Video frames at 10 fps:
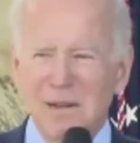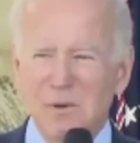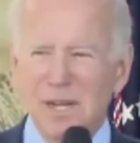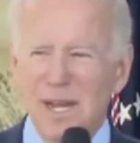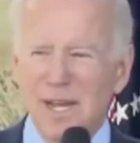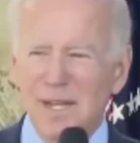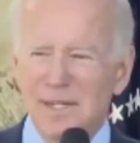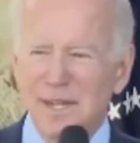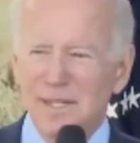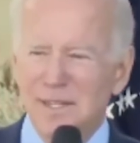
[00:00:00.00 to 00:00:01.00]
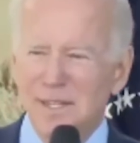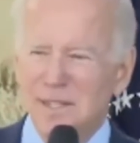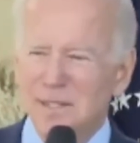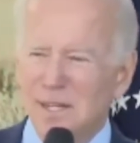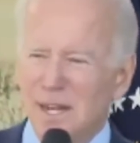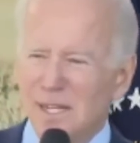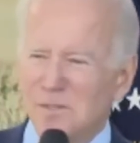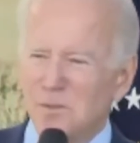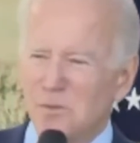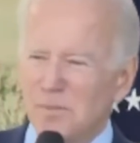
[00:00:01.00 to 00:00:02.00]
And we had, I think the
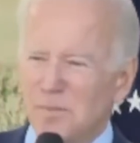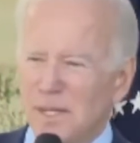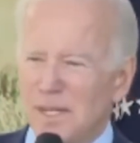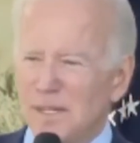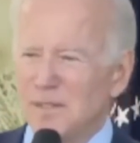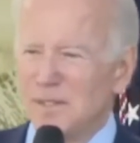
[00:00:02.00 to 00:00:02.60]
guys were with me, uh,